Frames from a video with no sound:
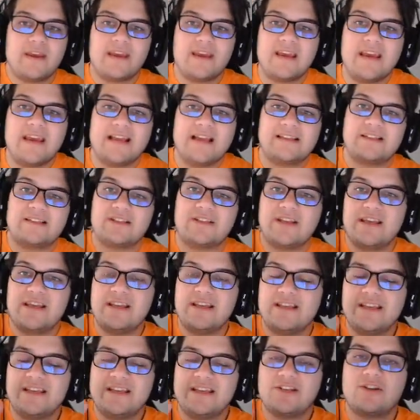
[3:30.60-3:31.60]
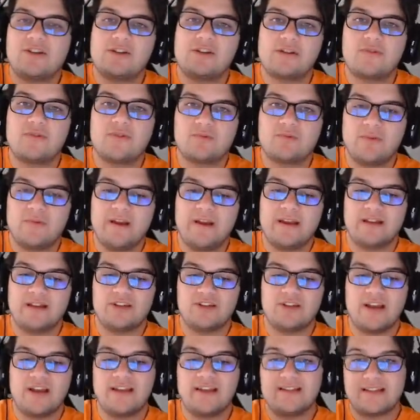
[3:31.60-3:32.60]
He's close
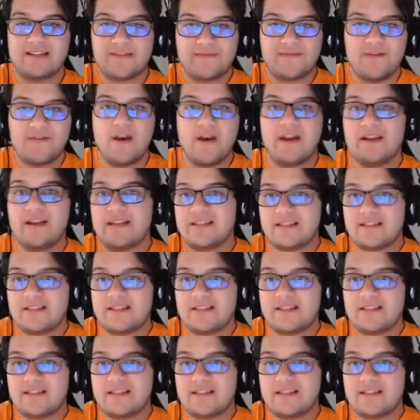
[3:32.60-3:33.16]
range, and that's fine.